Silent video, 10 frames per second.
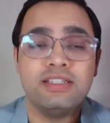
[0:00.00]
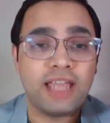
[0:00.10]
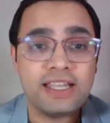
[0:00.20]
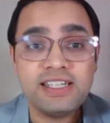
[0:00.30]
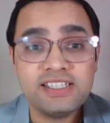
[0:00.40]

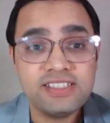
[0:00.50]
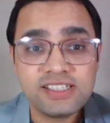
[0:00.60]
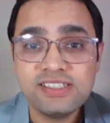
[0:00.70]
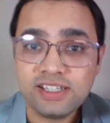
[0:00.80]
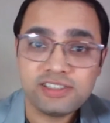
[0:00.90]

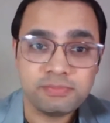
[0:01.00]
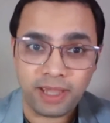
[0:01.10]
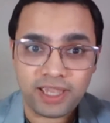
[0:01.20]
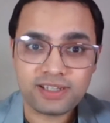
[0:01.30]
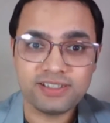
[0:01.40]
96 years
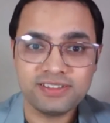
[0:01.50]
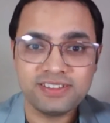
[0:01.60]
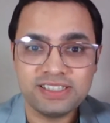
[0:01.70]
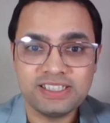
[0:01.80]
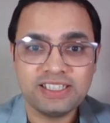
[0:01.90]
back.
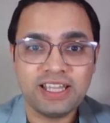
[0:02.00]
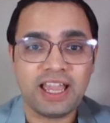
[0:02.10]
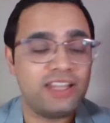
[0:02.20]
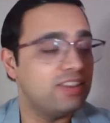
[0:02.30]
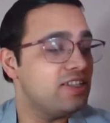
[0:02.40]

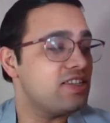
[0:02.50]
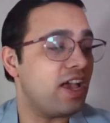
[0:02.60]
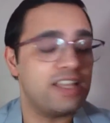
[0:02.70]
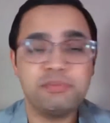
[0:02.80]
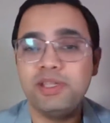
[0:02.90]
And this
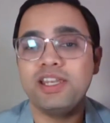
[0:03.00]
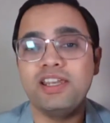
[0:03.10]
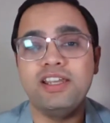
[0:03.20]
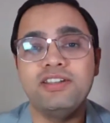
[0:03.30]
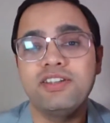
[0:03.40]
has been an
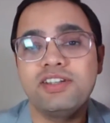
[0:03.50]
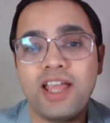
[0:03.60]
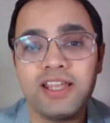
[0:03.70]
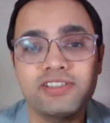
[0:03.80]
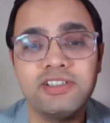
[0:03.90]

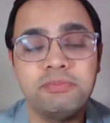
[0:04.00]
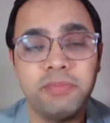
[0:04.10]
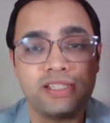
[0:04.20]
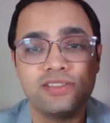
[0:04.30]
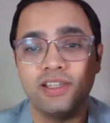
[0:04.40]
international
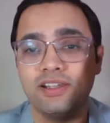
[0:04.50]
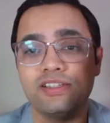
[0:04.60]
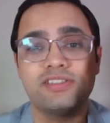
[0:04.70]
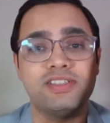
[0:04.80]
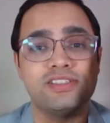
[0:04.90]

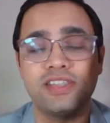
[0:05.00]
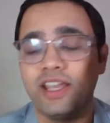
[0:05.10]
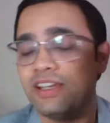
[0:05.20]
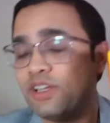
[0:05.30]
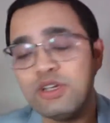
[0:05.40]
bestseller since
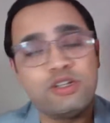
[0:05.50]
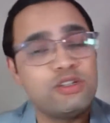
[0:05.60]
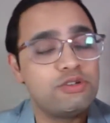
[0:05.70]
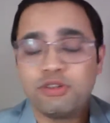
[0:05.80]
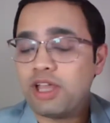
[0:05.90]
then,
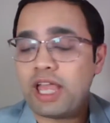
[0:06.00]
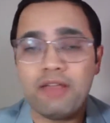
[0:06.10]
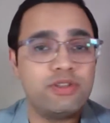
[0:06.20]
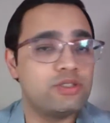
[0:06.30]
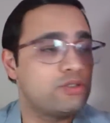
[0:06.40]

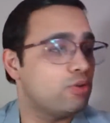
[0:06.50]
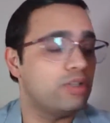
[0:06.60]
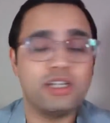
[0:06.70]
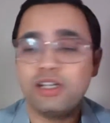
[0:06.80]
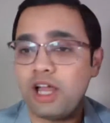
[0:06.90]
having
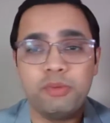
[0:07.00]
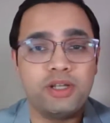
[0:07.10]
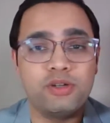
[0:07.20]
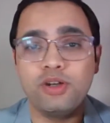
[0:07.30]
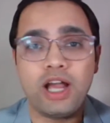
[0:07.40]
sold,
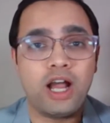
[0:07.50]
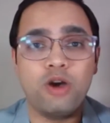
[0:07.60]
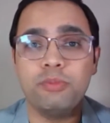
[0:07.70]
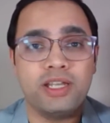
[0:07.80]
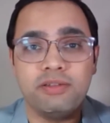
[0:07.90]
how
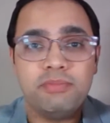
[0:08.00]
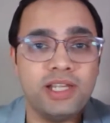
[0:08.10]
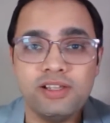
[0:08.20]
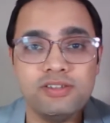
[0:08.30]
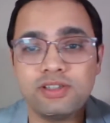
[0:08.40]
many
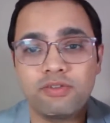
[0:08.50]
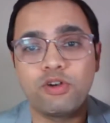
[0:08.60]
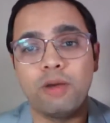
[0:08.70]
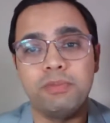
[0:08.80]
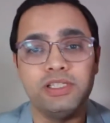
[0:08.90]
millions of
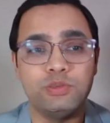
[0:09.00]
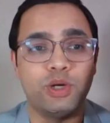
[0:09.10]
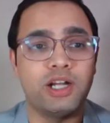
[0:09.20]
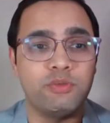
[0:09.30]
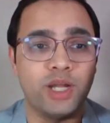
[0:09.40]
copies
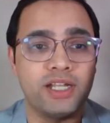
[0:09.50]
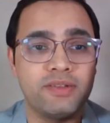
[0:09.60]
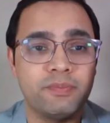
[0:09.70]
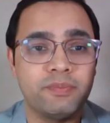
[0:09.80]
worldwide.